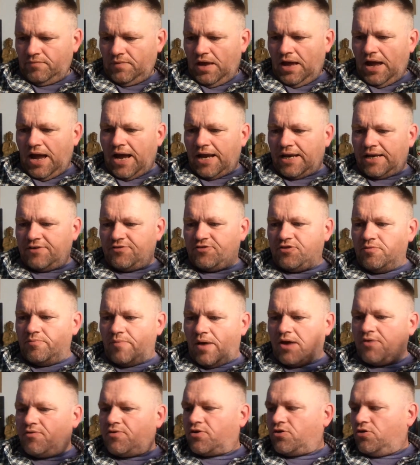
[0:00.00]
And as you
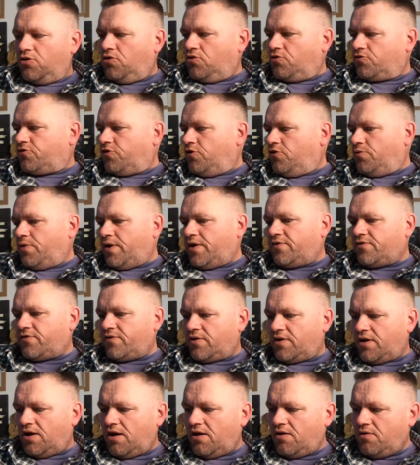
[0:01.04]
may recall, 2 weeks
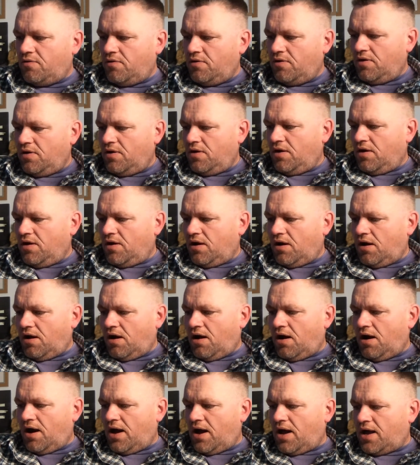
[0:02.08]
ago,
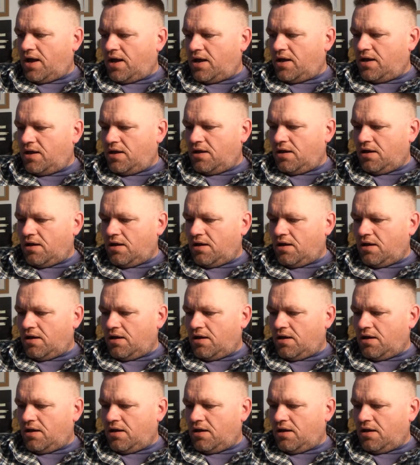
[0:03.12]
I